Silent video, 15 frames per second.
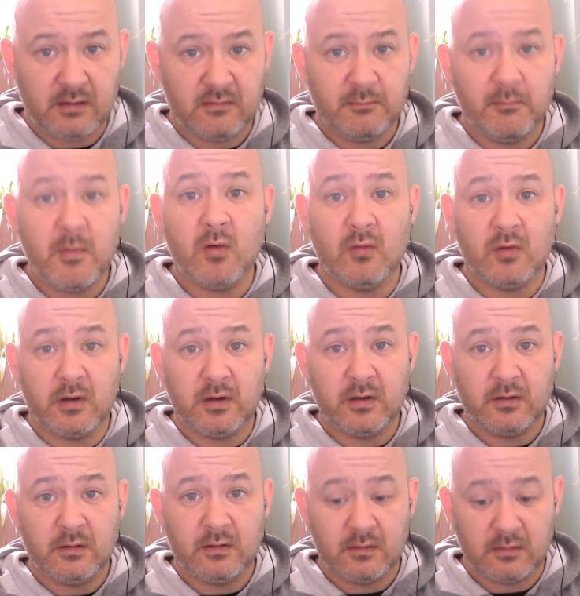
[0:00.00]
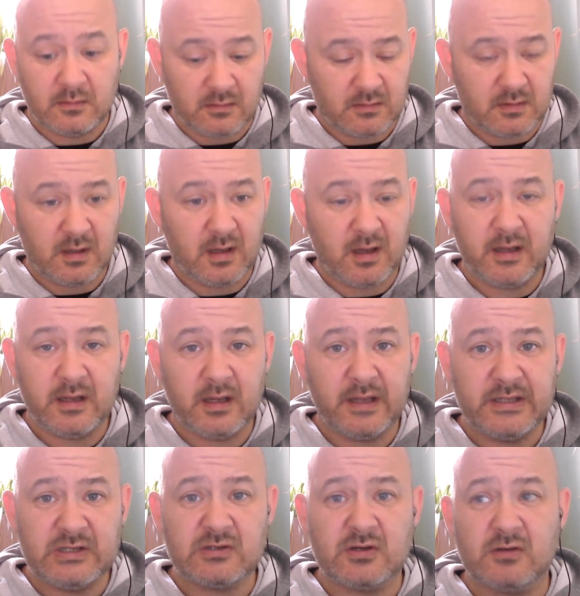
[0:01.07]
Monk. It
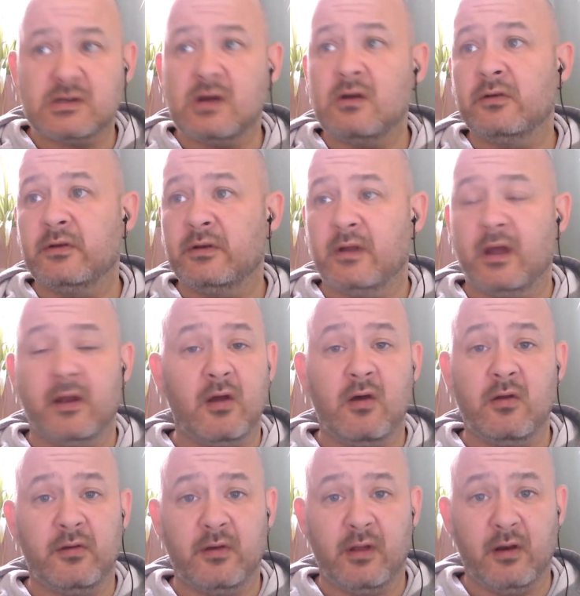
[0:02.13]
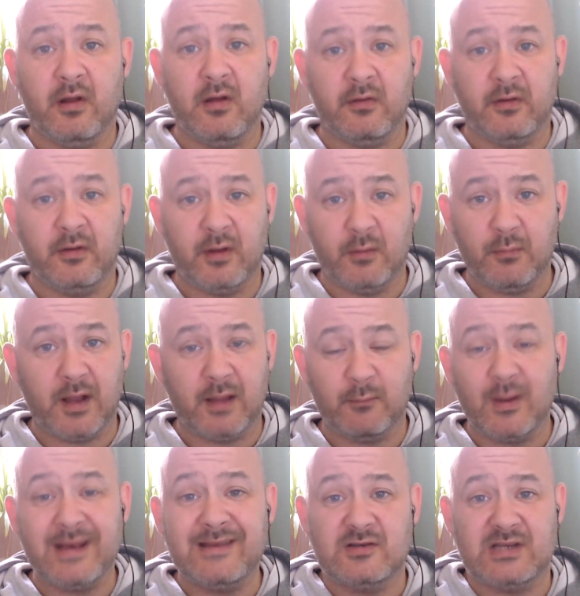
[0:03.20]
just goes on and on and on. And
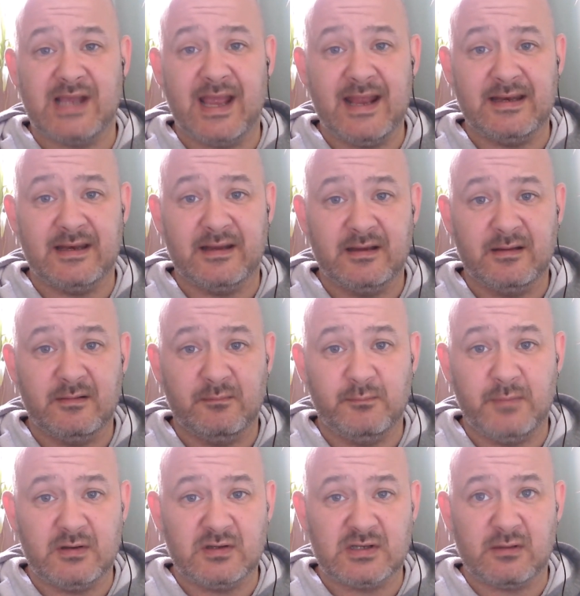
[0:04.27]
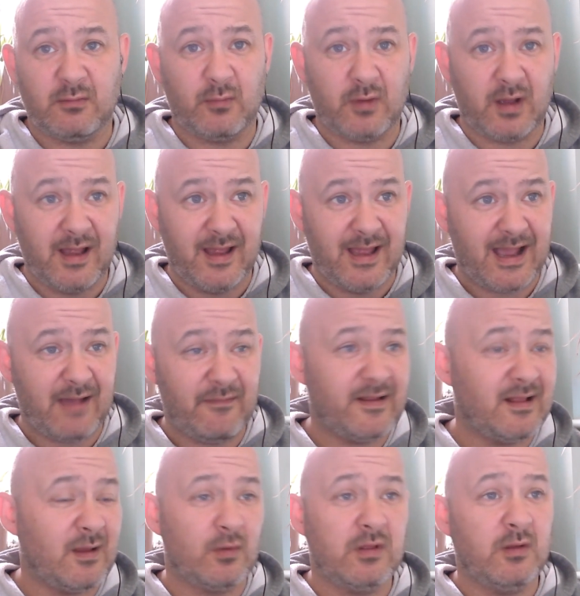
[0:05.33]
when does it end? Because I feel
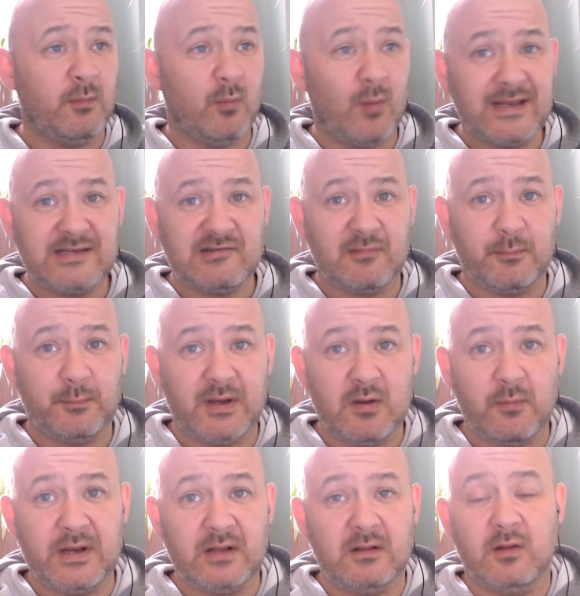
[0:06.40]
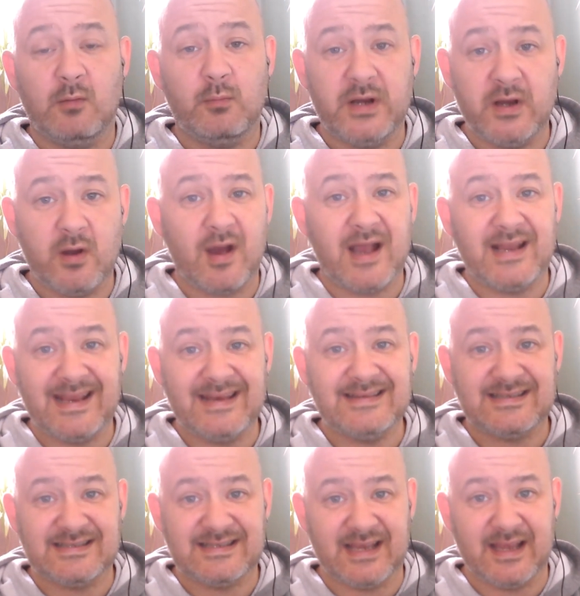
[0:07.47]
like Wednesday are becoming a club with no
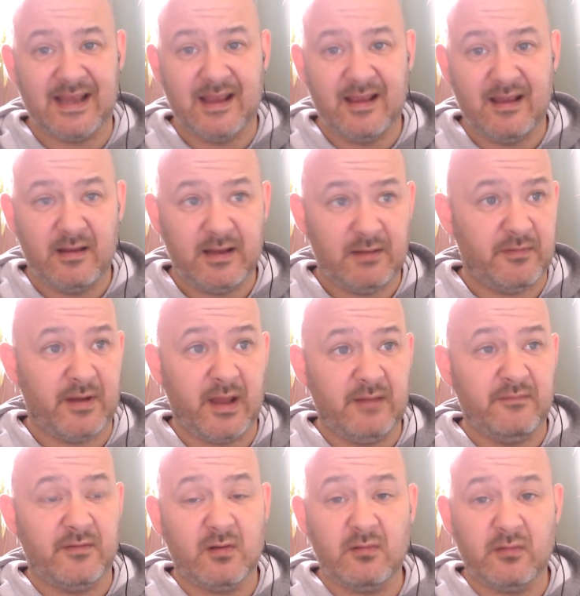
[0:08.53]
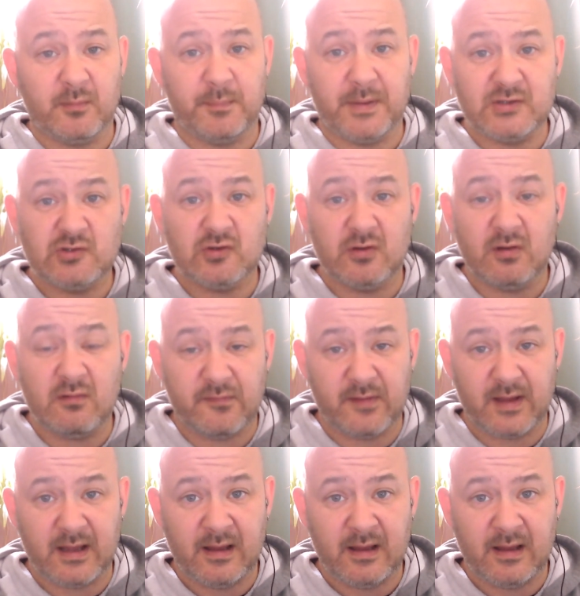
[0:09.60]
identity, either on the pitch or off it.